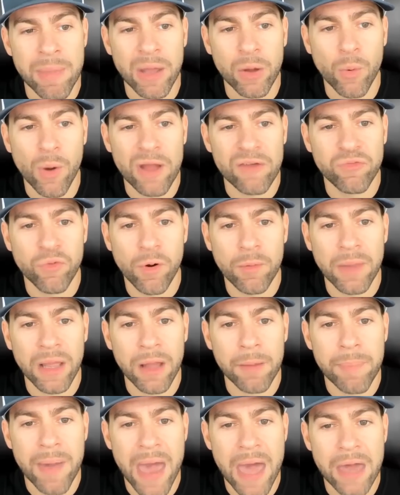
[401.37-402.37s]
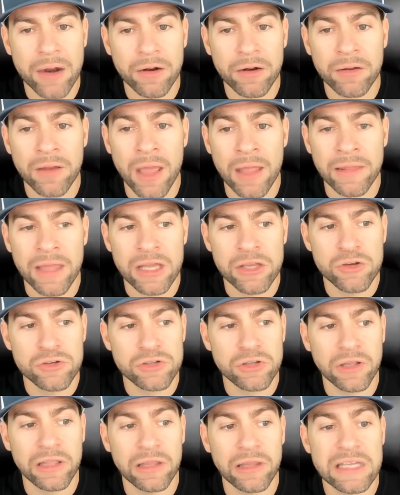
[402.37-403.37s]
Bitcoin forming a pattern that
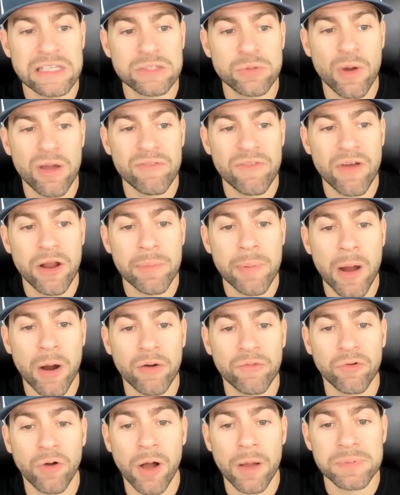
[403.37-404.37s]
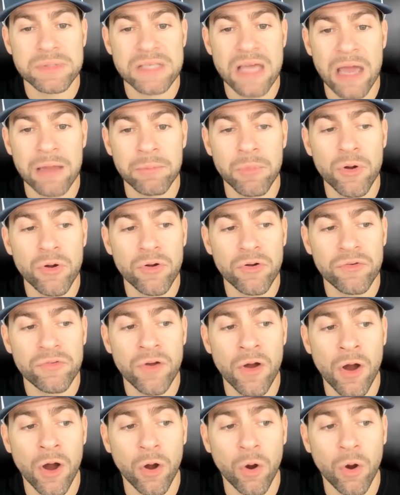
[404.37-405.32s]
usually leads to a very powerful upside move,